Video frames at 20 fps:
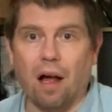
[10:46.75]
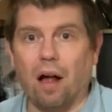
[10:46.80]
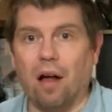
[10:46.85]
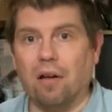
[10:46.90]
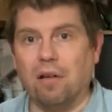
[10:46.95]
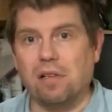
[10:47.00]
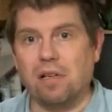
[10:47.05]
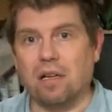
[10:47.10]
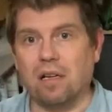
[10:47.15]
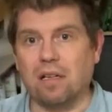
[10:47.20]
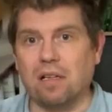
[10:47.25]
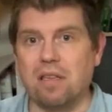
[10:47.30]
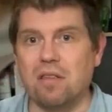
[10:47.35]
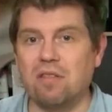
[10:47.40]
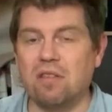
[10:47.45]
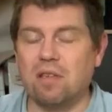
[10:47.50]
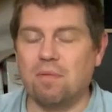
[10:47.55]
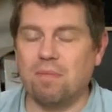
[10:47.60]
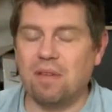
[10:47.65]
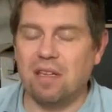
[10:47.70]
And it
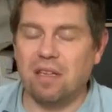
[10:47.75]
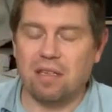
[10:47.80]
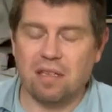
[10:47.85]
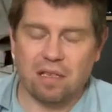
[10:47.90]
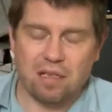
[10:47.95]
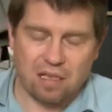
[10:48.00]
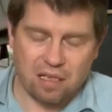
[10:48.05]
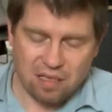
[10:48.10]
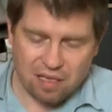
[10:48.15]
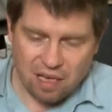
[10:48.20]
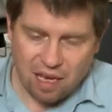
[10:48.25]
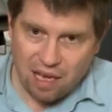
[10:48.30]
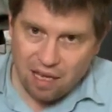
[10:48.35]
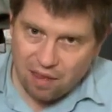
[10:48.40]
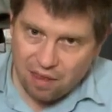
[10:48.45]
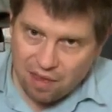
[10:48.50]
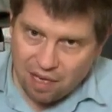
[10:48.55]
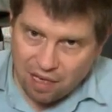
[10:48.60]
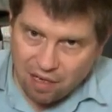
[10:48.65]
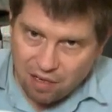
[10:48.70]
concludes to me to
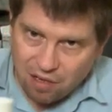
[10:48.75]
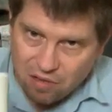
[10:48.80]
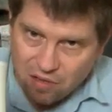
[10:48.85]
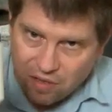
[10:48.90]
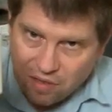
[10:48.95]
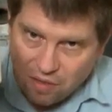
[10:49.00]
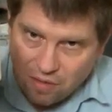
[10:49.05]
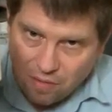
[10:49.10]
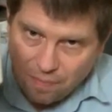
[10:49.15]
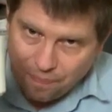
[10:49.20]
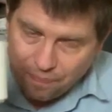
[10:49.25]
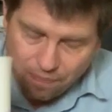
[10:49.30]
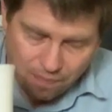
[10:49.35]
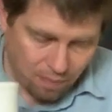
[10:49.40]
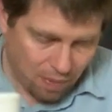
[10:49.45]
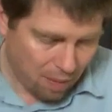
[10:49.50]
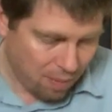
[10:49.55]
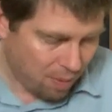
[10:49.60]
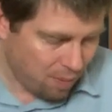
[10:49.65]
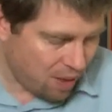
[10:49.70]
say thank you to
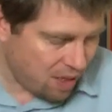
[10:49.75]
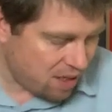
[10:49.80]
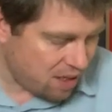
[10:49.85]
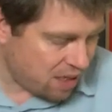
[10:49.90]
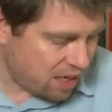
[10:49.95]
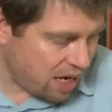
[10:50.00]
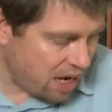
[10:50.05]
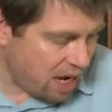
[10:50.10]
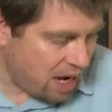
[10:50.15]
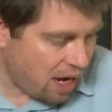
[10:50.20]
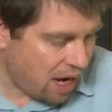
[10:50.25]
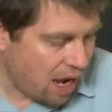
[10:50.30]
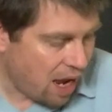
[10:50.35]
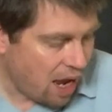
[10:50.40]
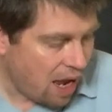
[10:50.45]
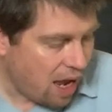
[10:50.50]
Peppermint Tea